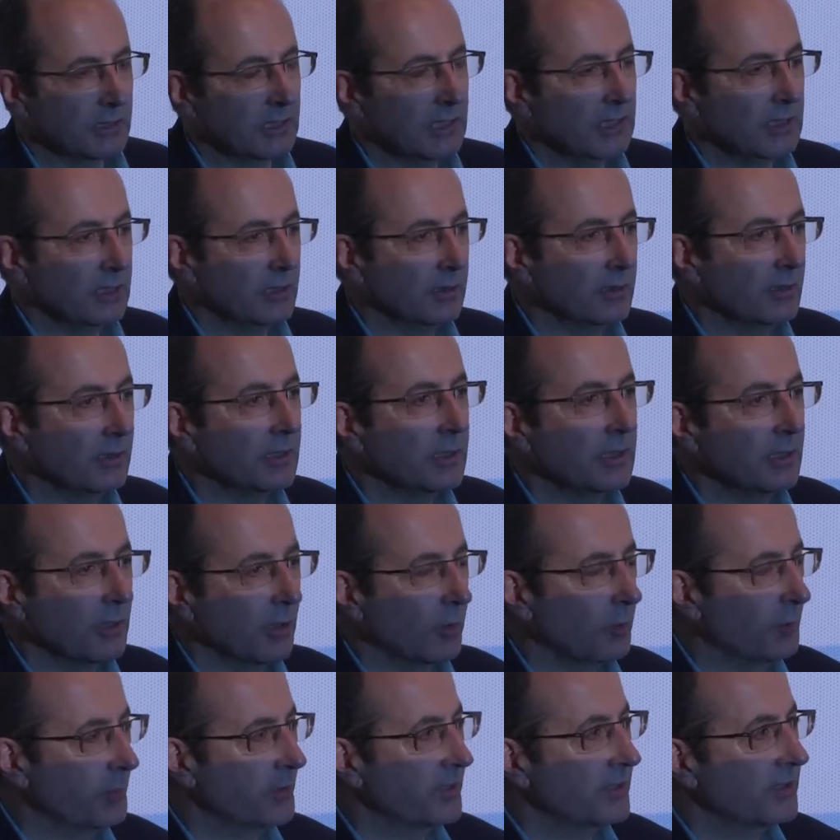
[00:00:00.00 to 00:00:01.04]
in the
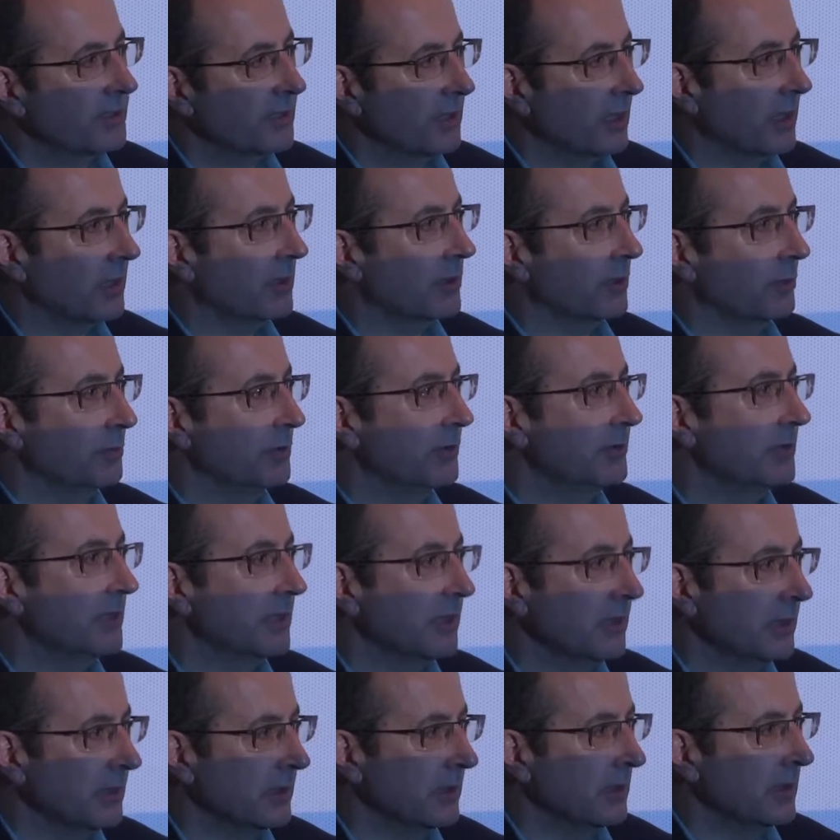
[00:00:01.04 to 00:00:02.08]
OpenStack
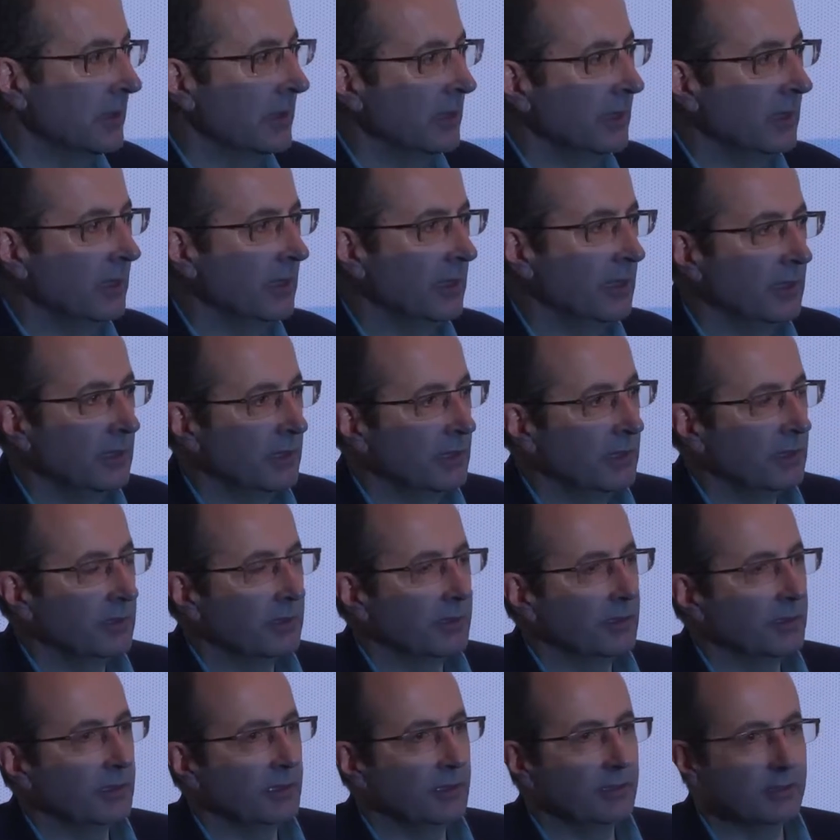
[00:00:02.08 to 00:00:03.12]
community
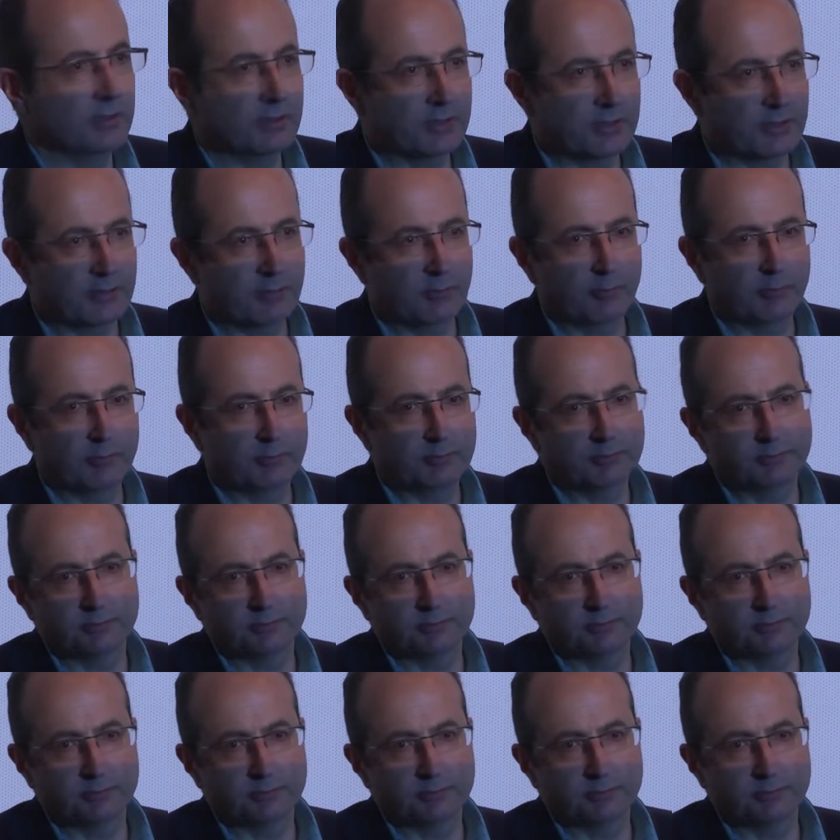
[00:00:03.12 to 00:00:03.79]
is